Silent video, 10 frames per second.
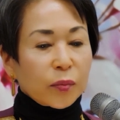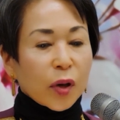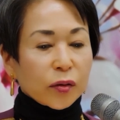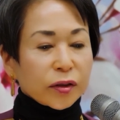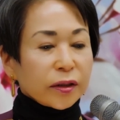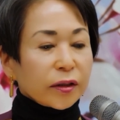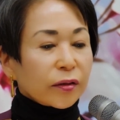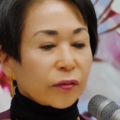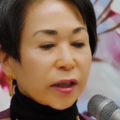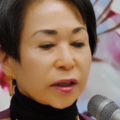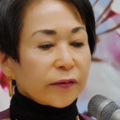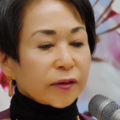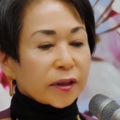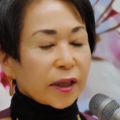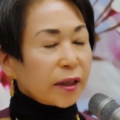posing the threat of
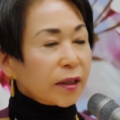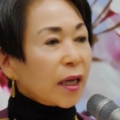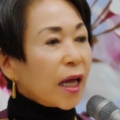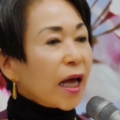sudden